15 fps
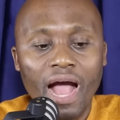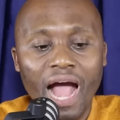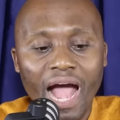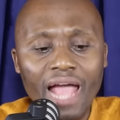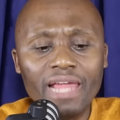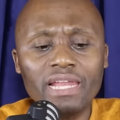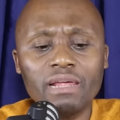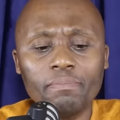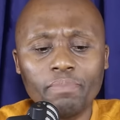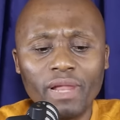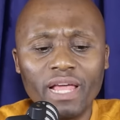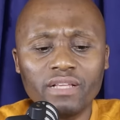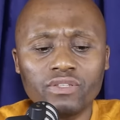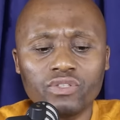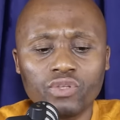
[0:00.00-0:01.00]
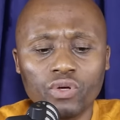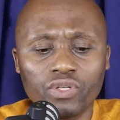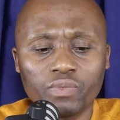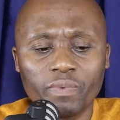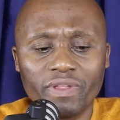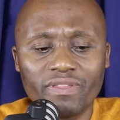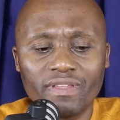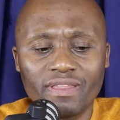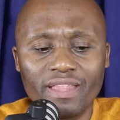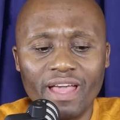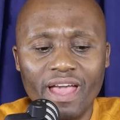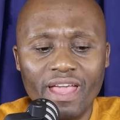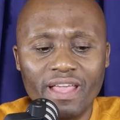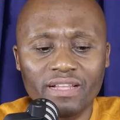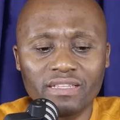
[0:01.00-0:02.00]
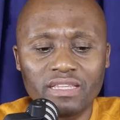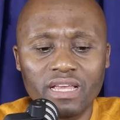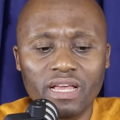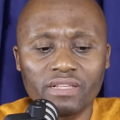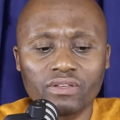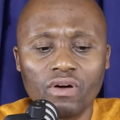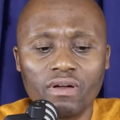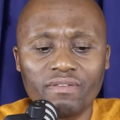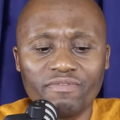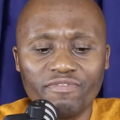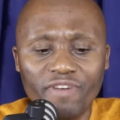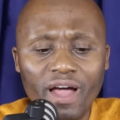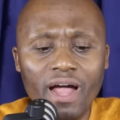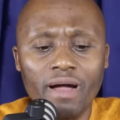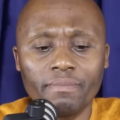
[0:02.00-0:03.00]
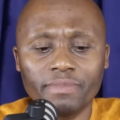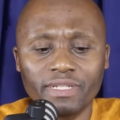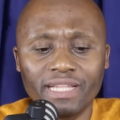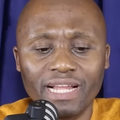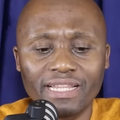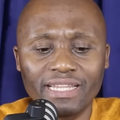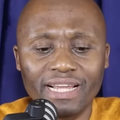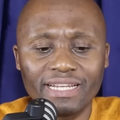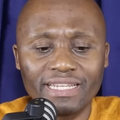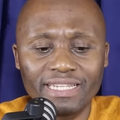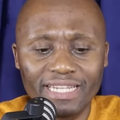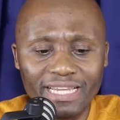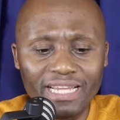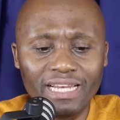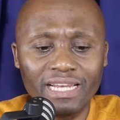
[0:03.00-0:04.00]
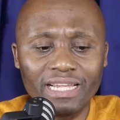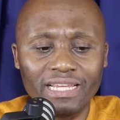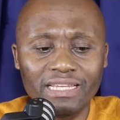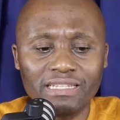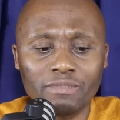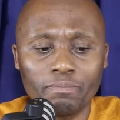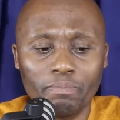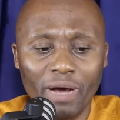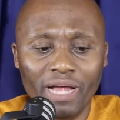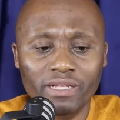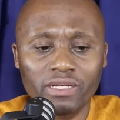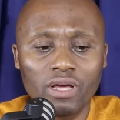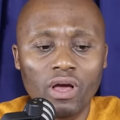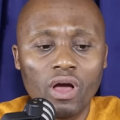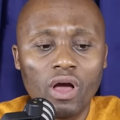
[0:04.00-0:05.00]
Highly placed source within the ANC has confirmed that the deal is but